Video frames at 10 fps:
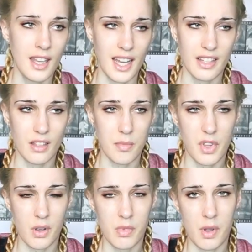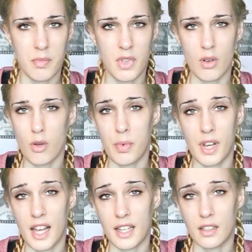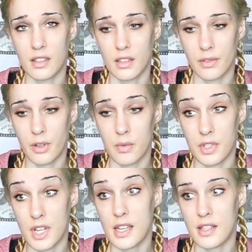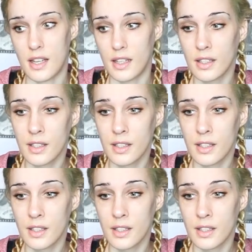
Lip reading: had something on my meal plan, if I was eating,